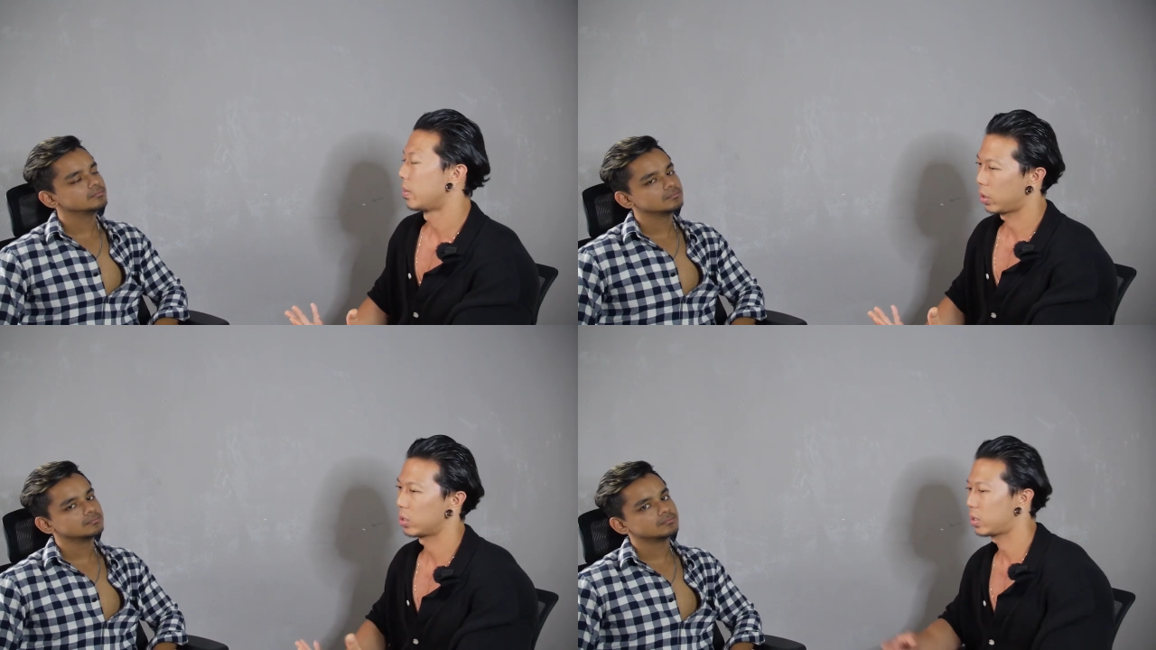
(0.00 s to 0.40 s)

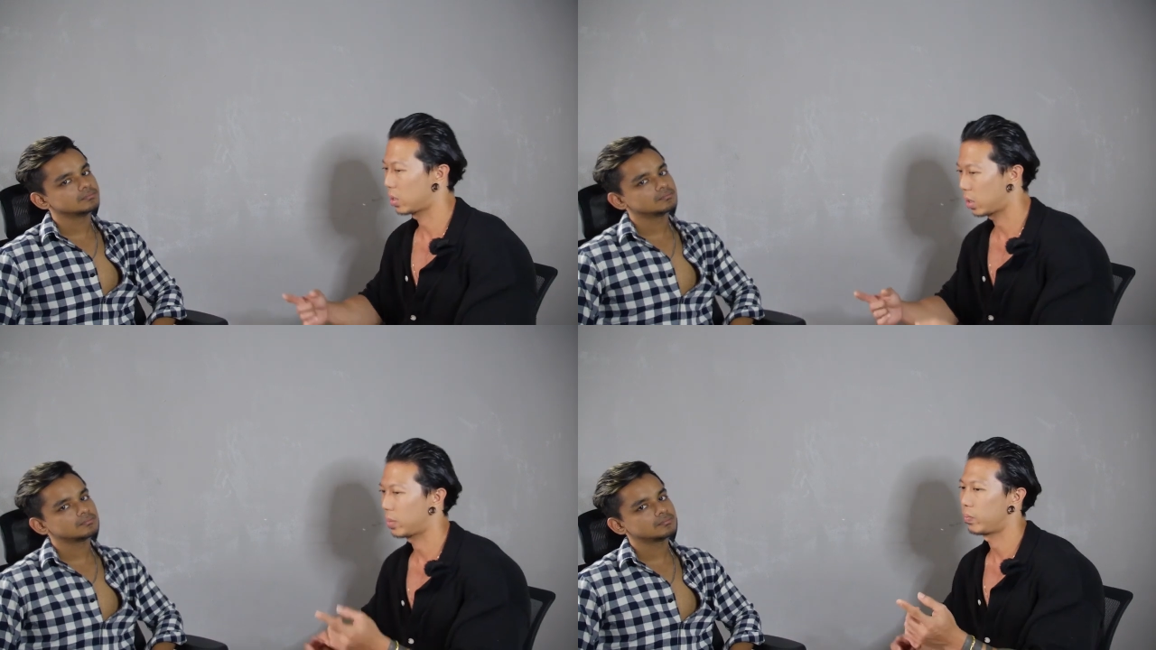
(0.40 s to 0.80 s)
Speaker 1: because
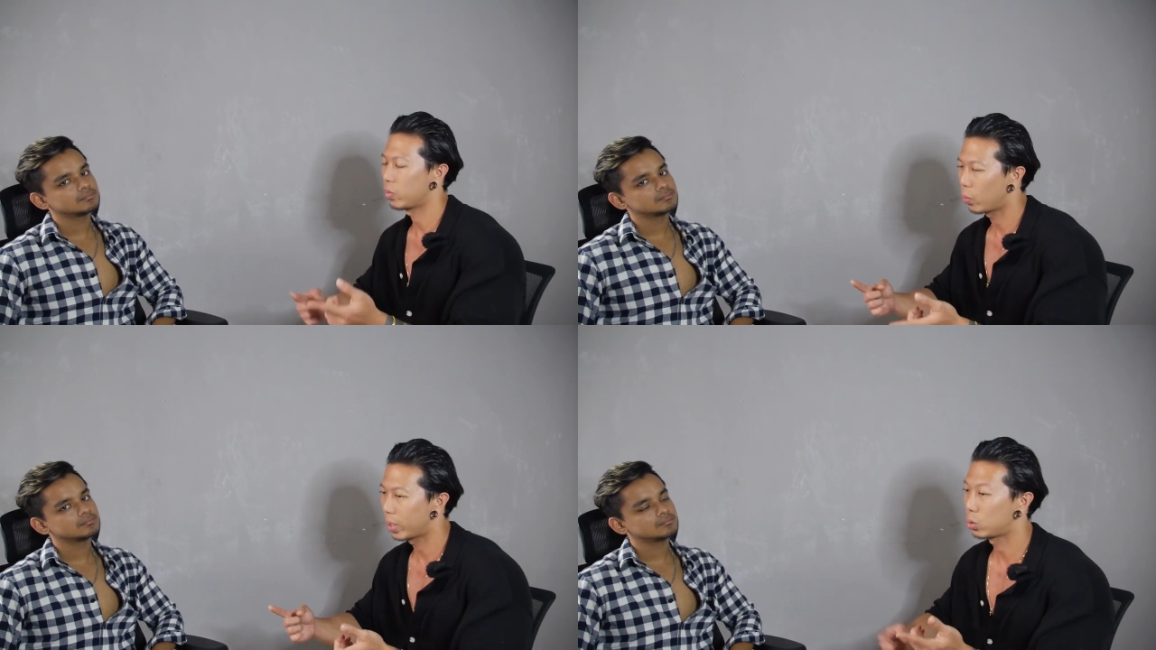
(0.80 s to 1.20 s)
it's a
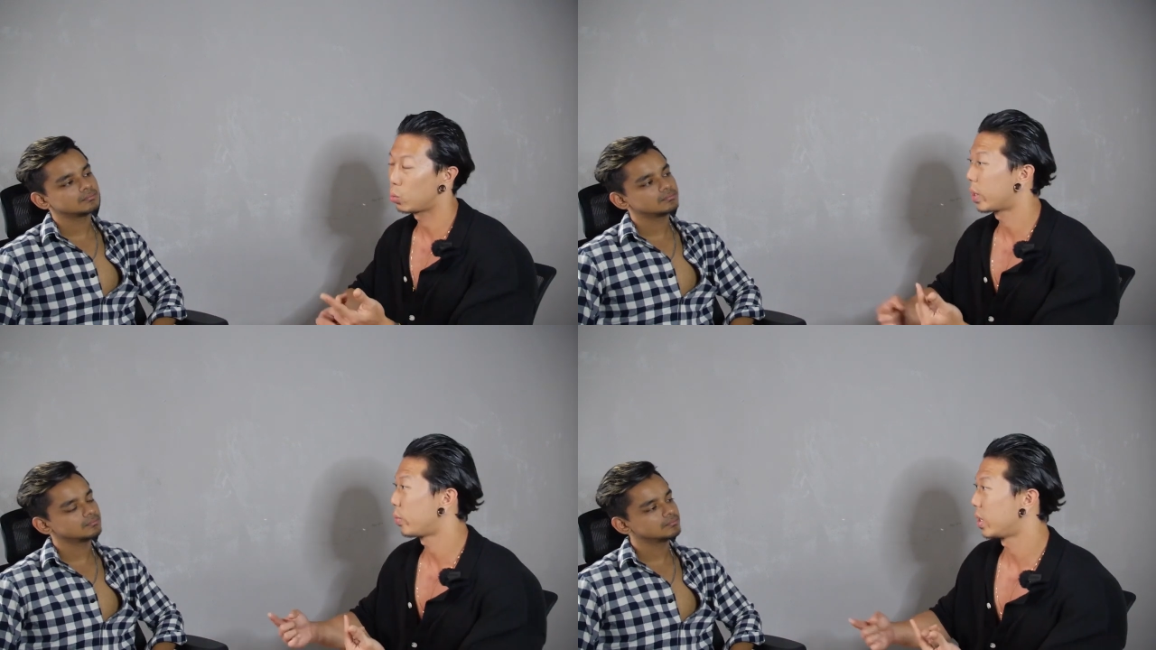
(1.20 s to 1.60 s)

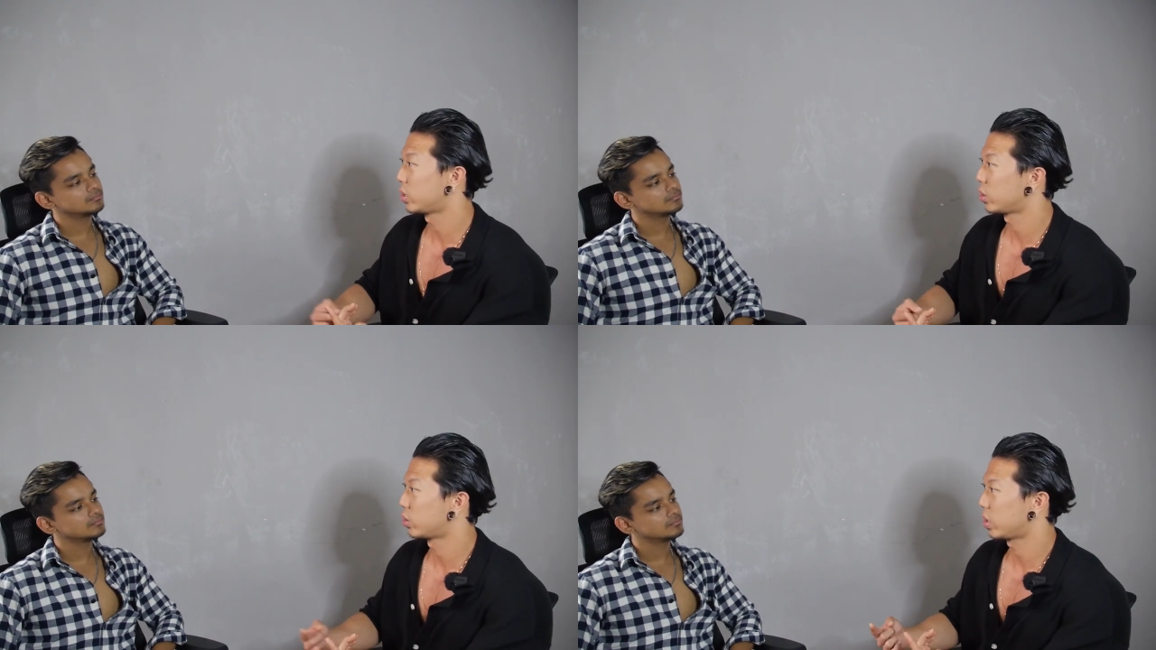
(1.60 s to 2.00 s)
one-to-one
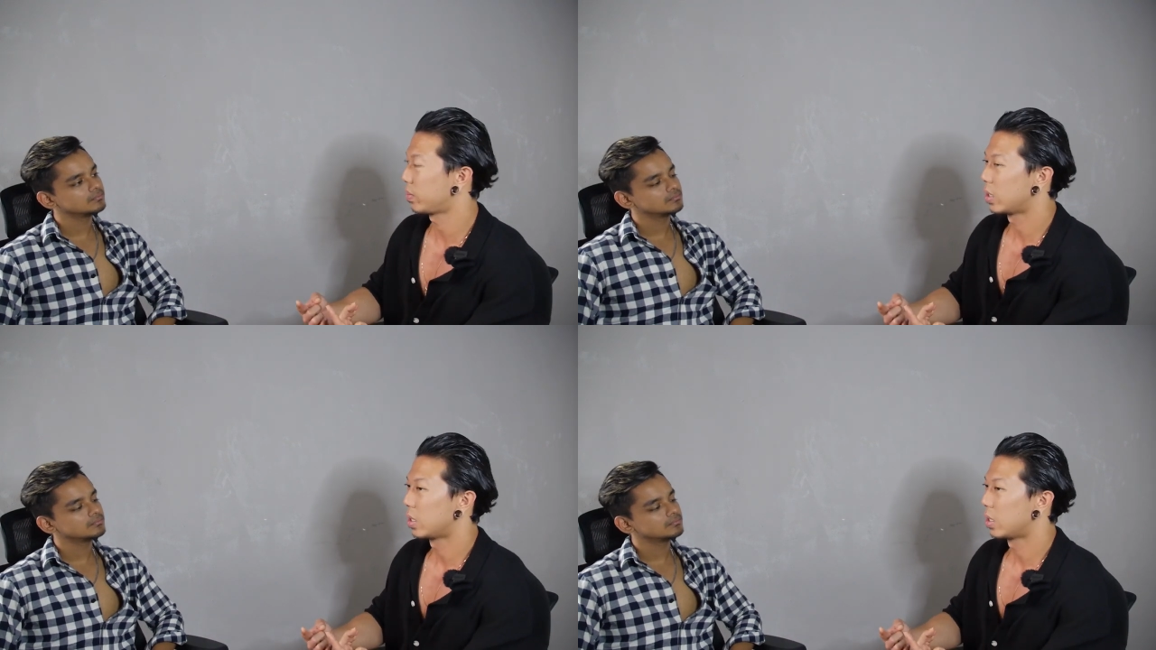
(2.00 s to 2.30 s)
relationship.